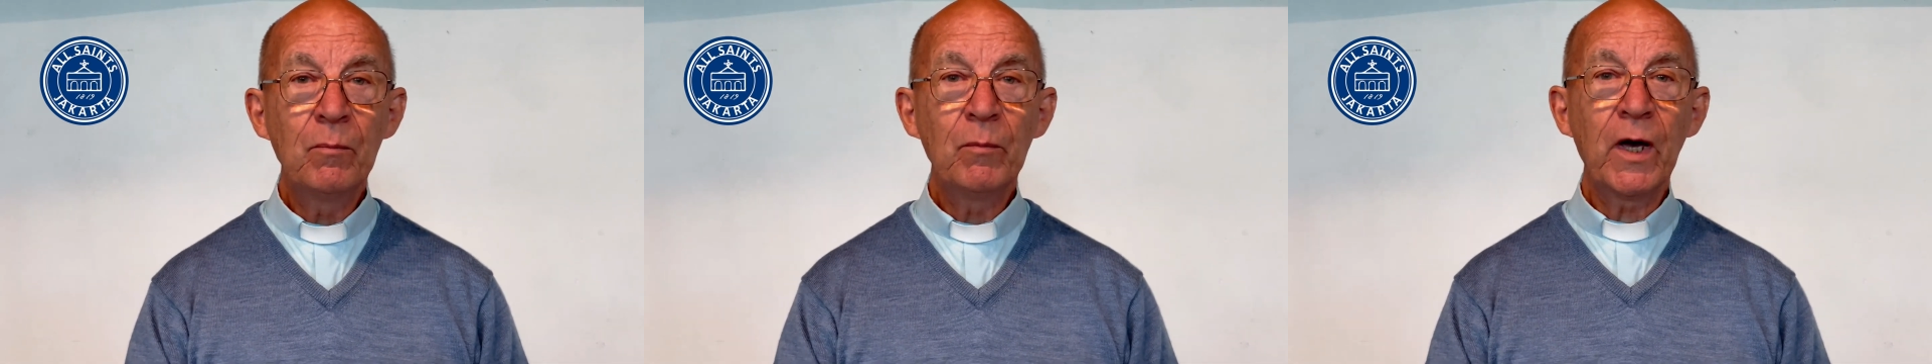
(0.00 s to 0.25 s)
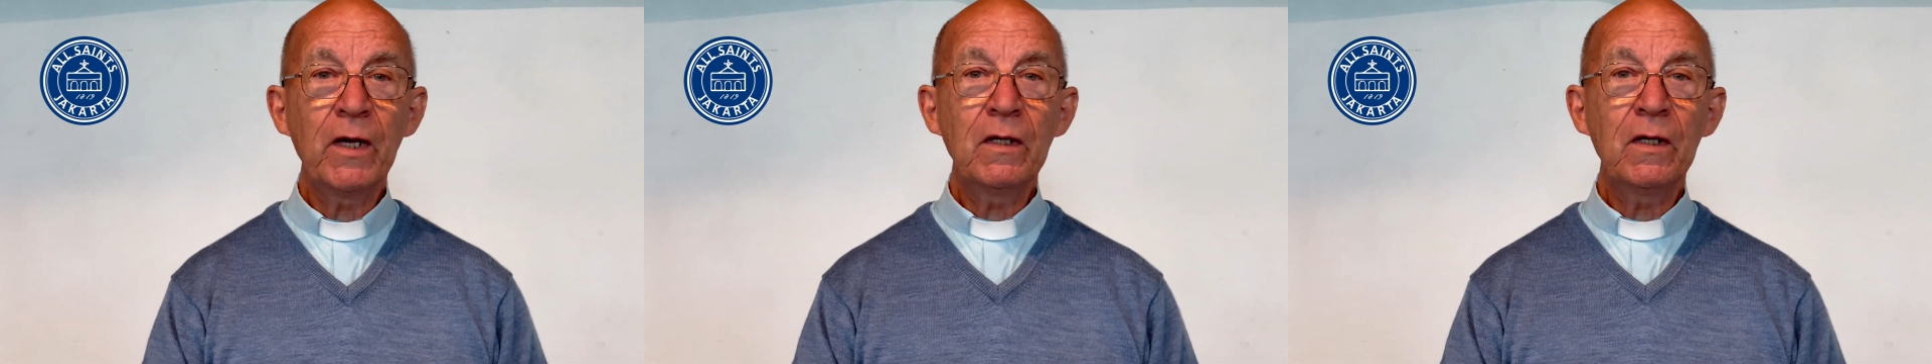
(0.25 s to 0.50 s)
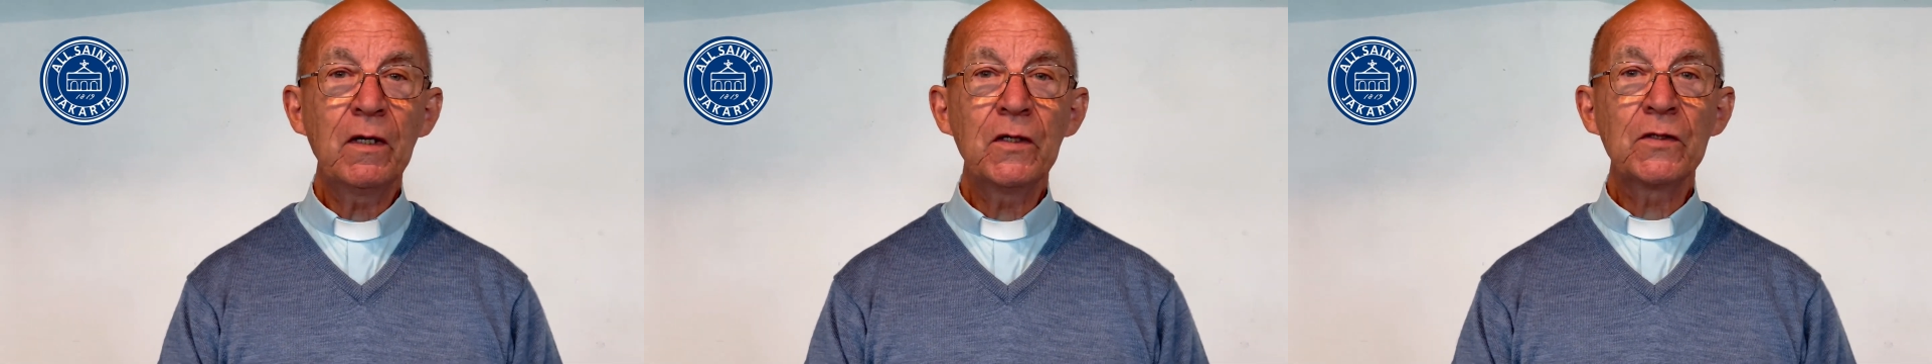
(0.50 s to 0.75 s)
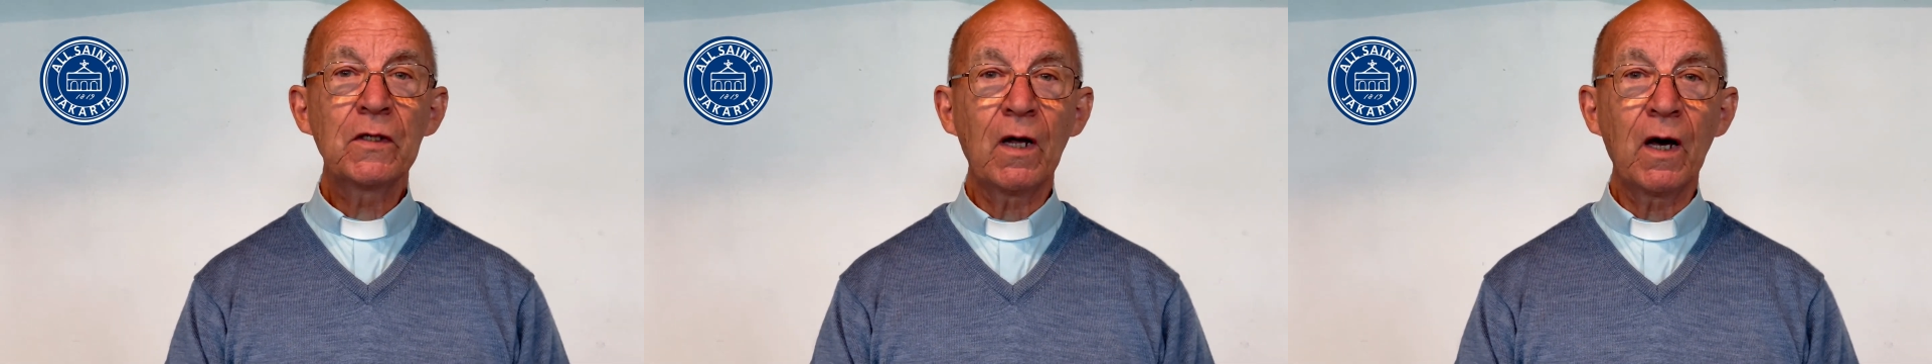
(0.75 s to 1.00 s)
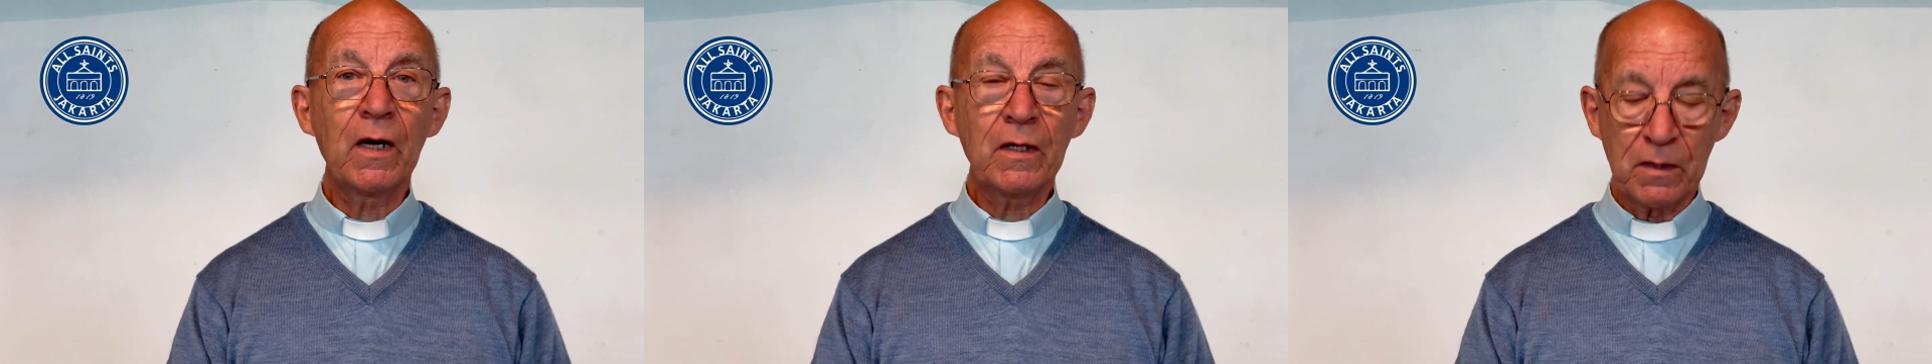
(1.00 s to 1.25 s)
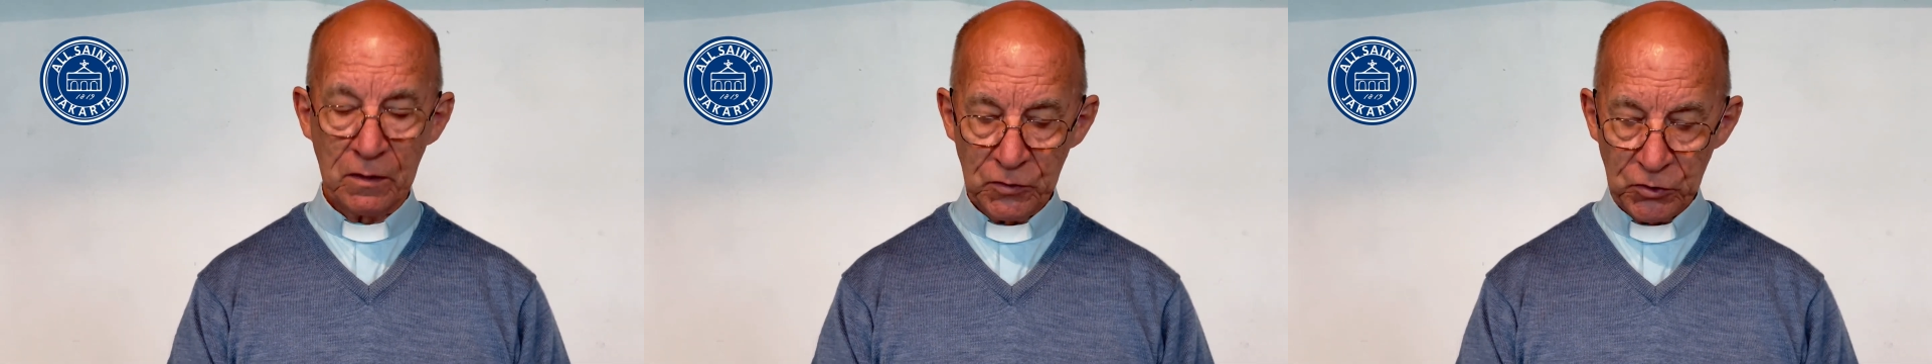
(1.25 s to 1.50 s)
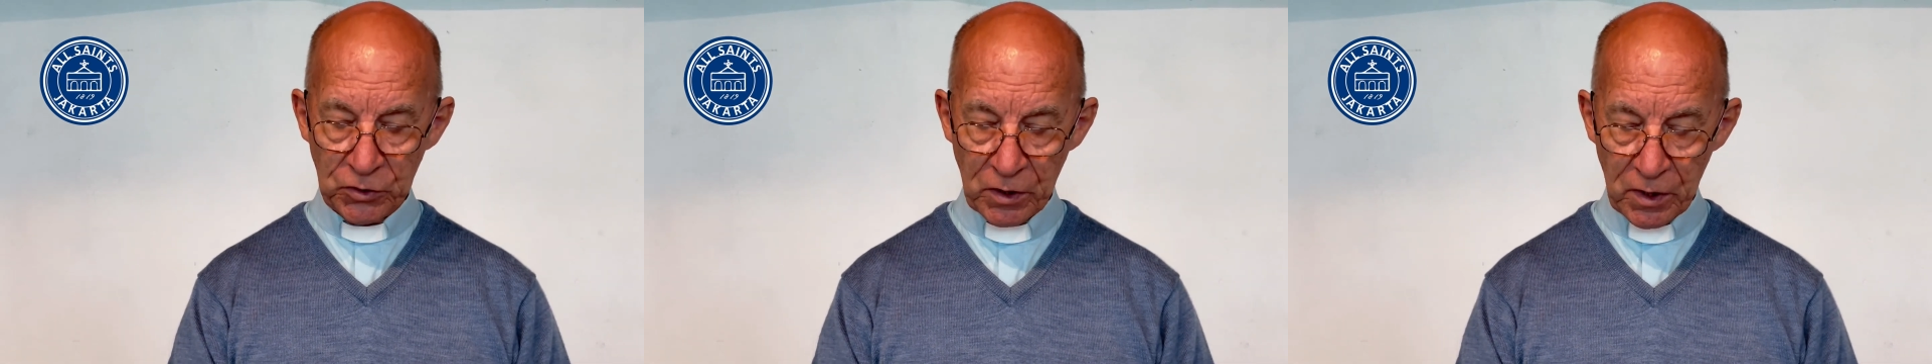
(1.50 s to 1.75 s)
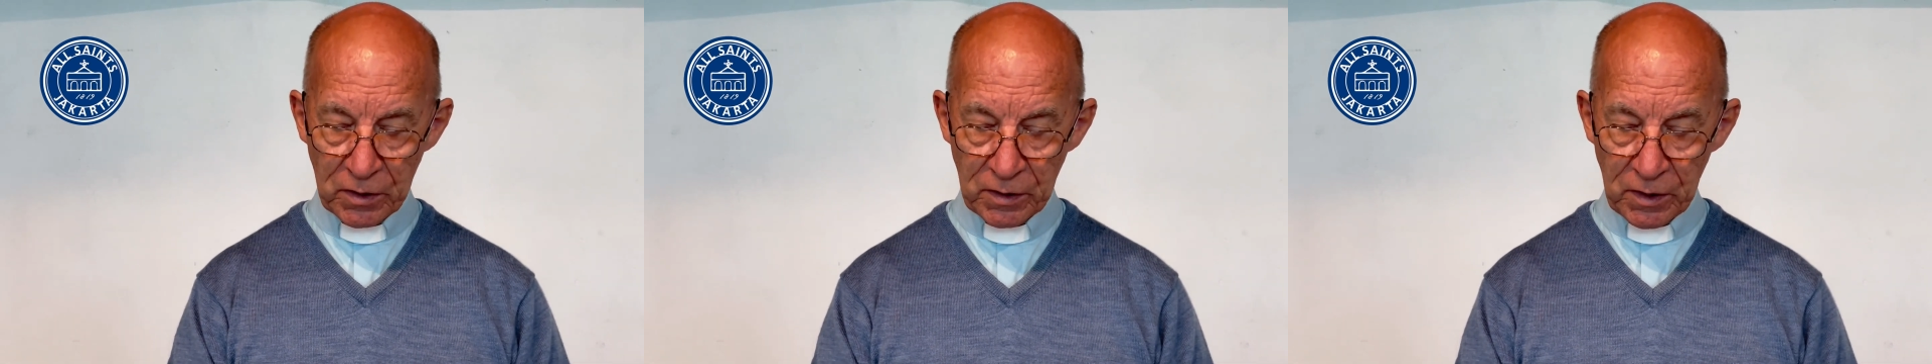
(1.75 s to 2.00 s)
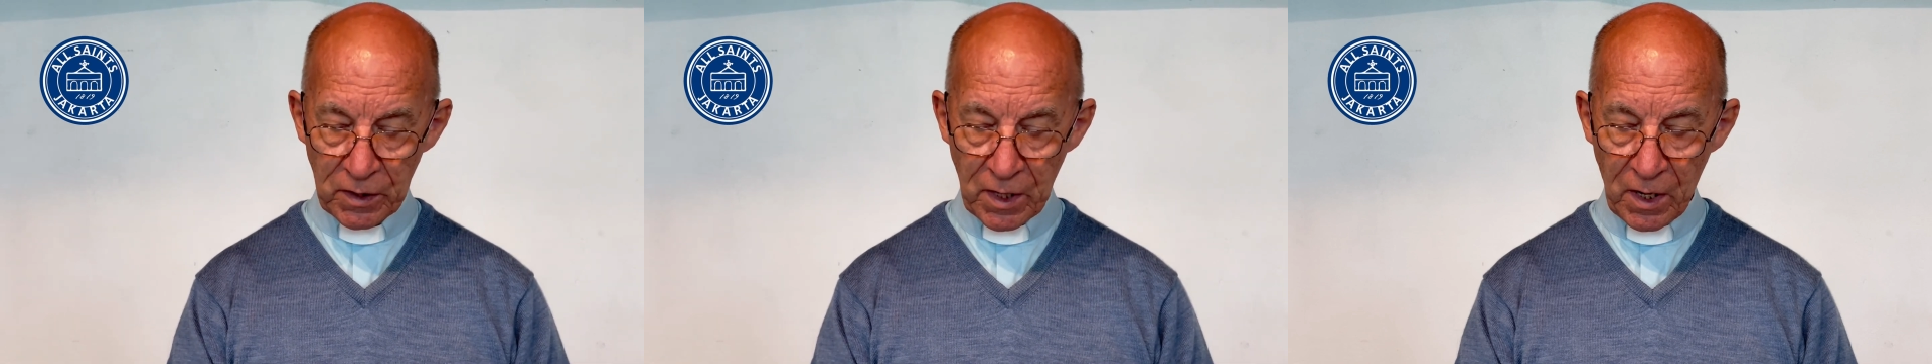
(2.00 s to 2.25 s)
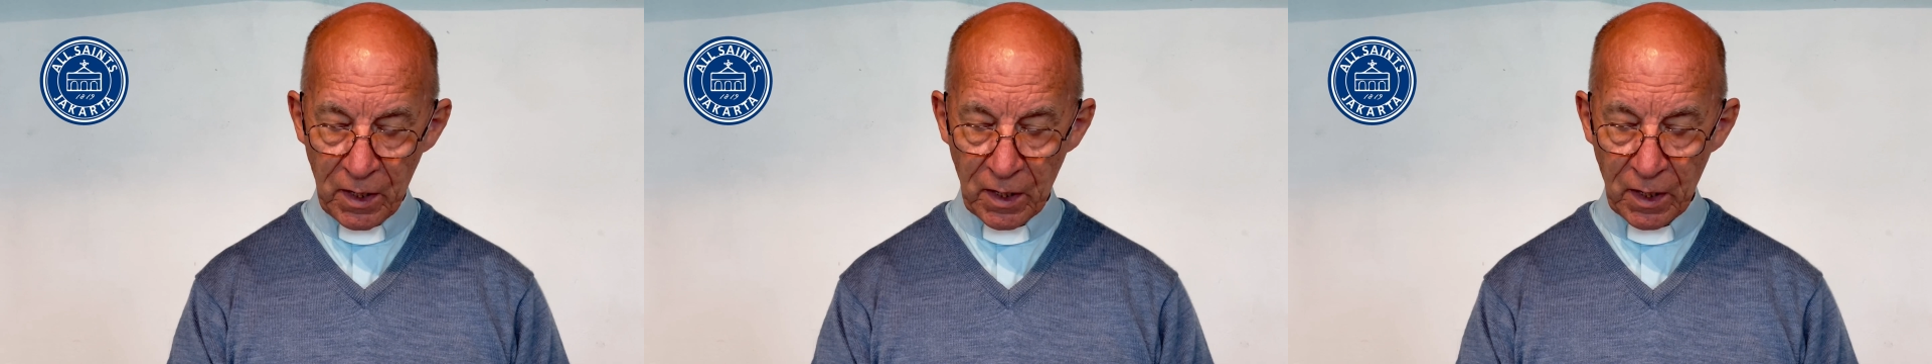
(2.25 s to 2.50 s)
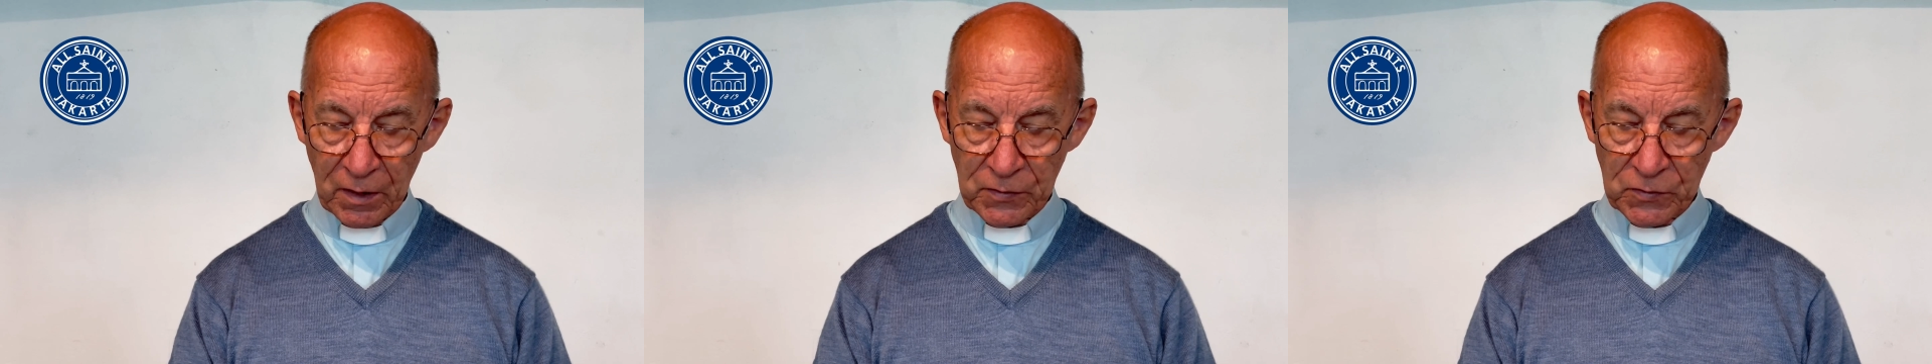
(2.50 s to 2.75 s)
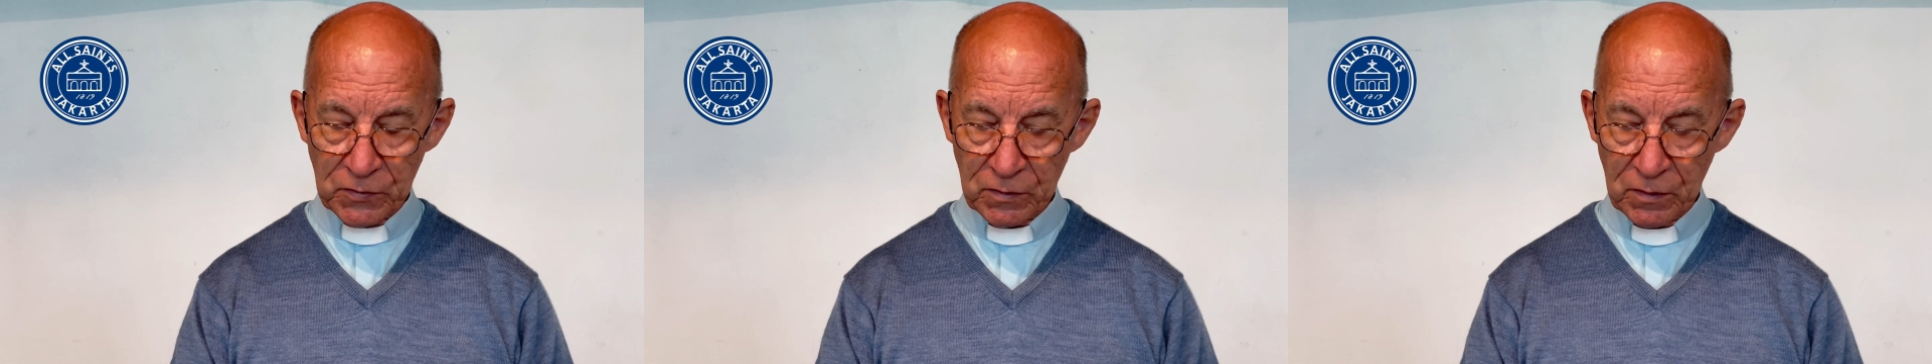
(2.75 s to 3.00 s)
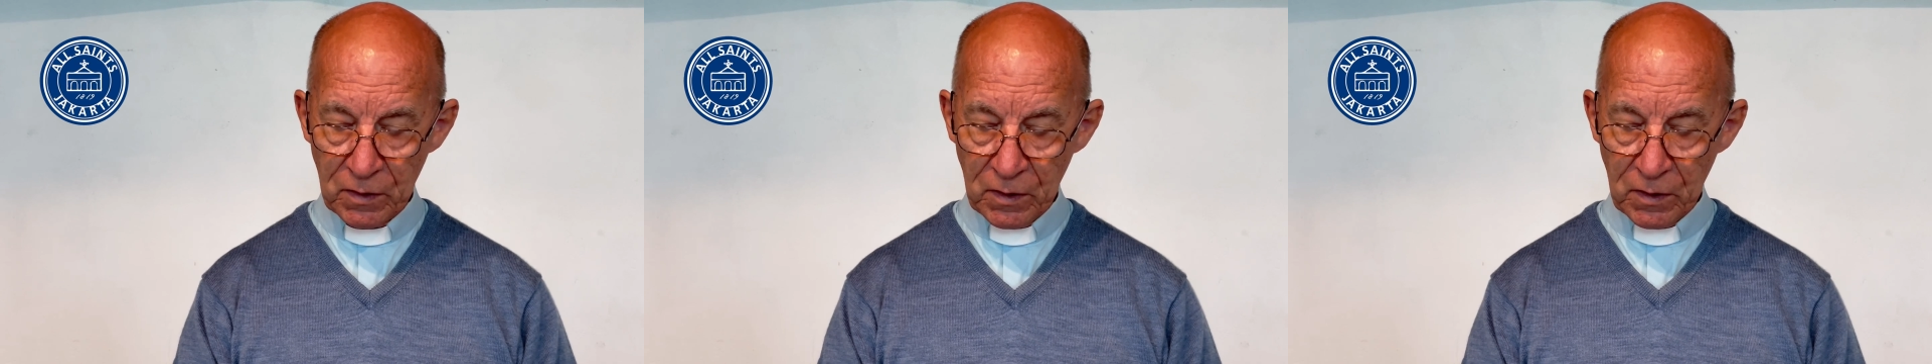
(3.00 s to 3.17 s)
made his light shine in our hearts,